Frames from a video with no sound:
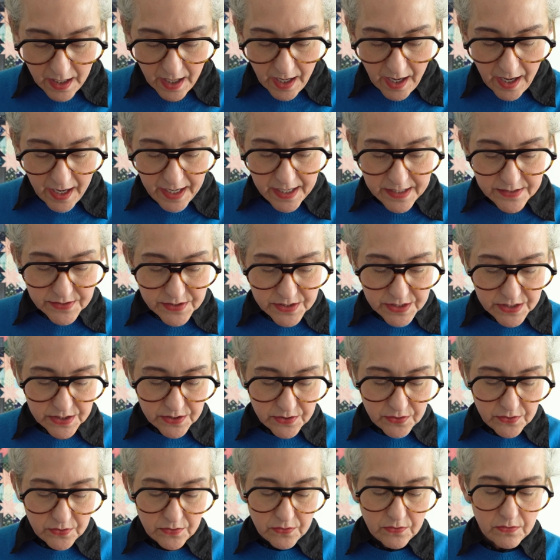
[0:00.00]
I
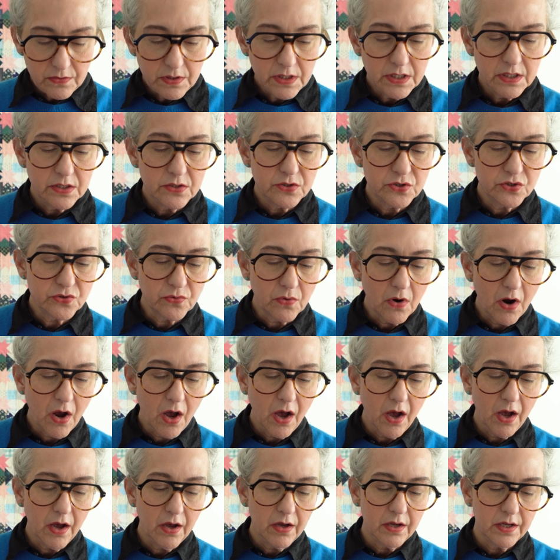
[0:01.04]
do
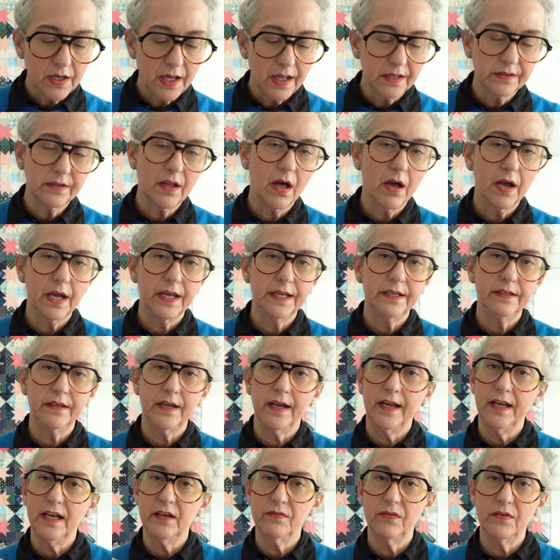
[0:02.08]
draw a line.
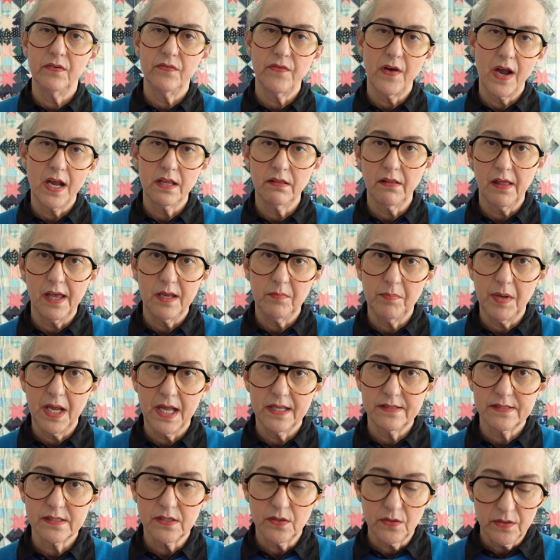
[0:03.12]
I have a fine line
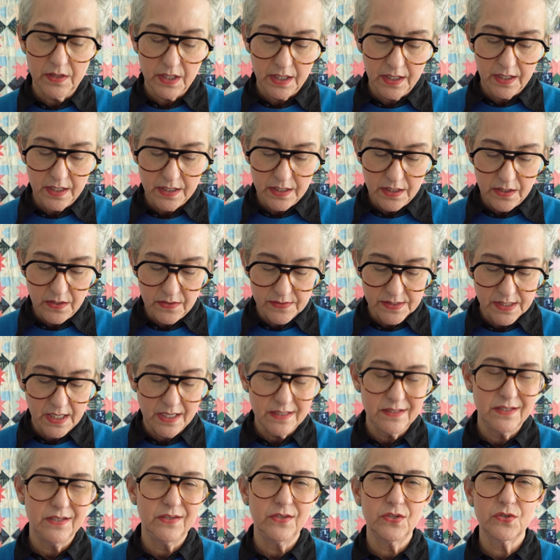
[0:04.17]
pencil that I use. I
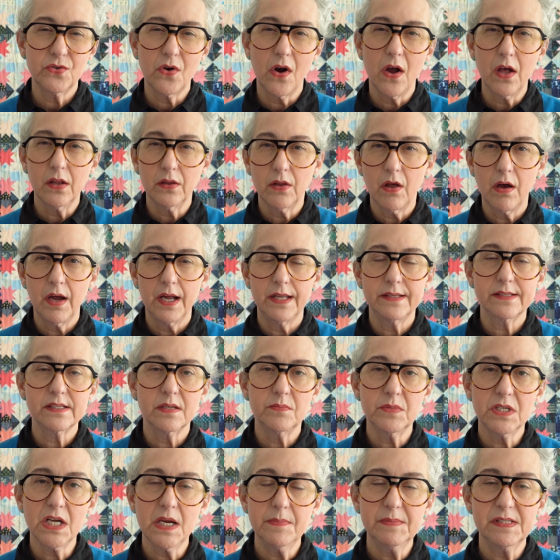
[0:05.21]
do draw a line.
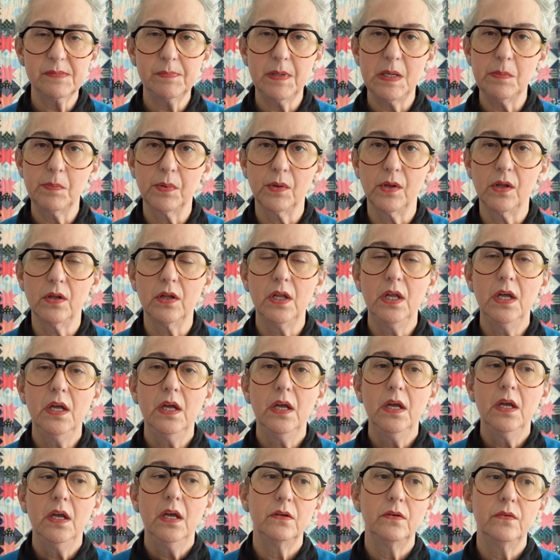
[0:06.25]
Sometimes people
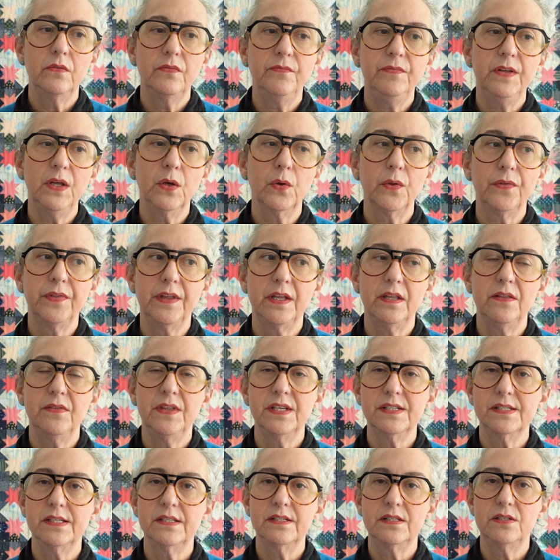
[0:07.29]
feel that
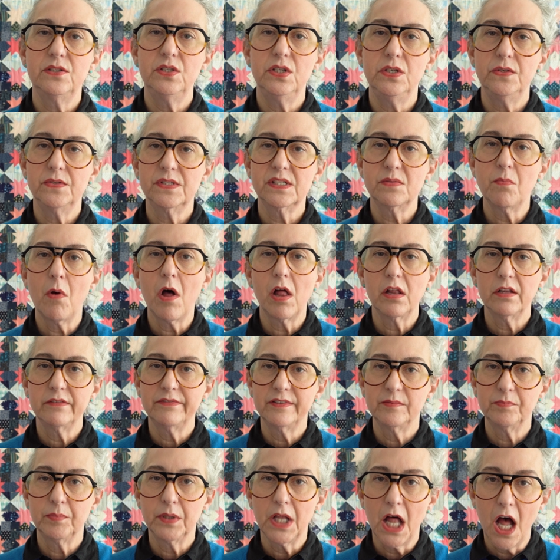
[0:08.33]
this is too small of
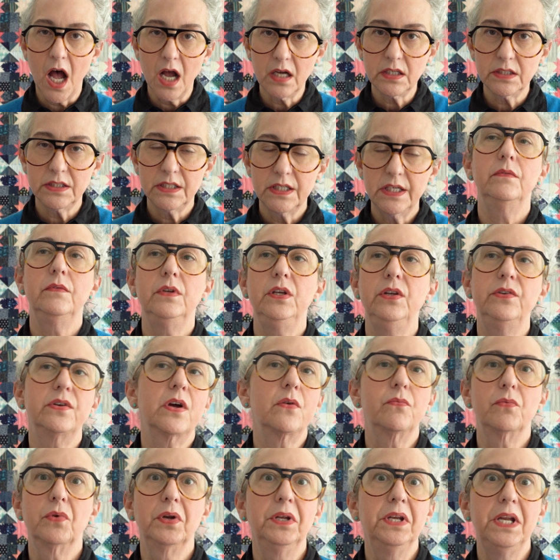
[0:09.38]
a block. You
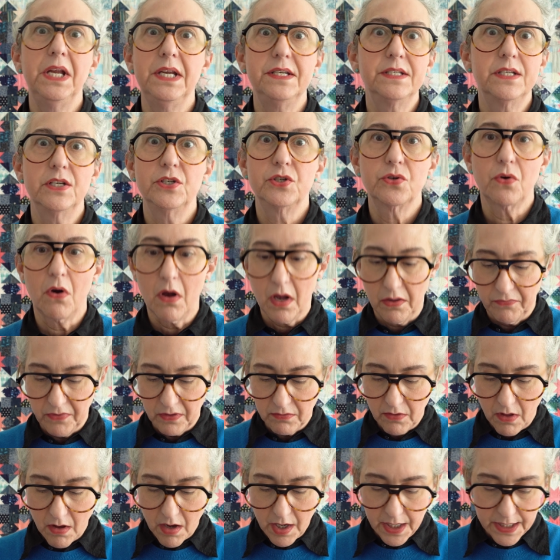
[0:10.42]
don't need to draw the
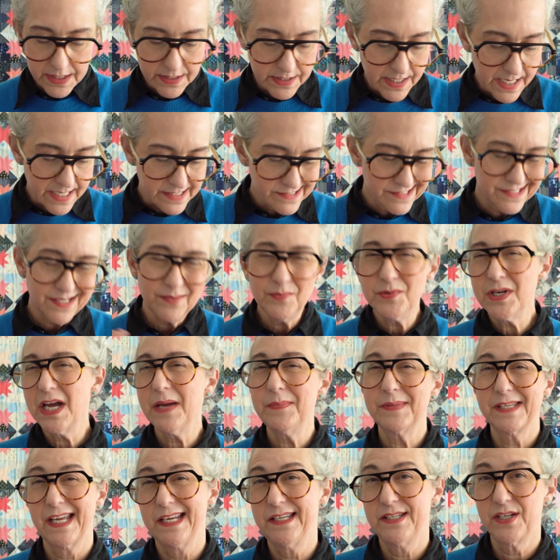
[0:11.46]
line. And
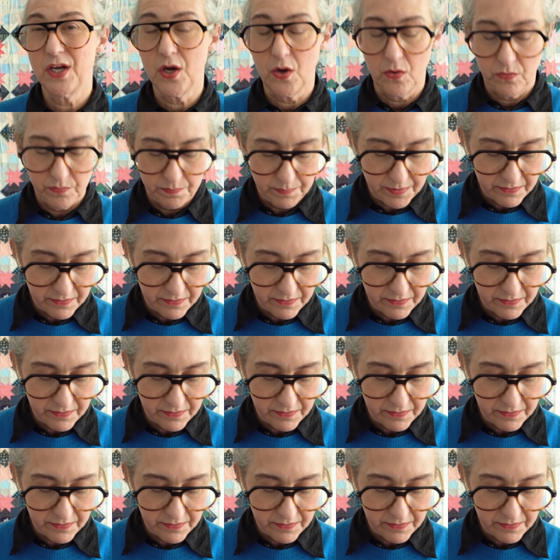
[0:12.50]
sometimes I don't.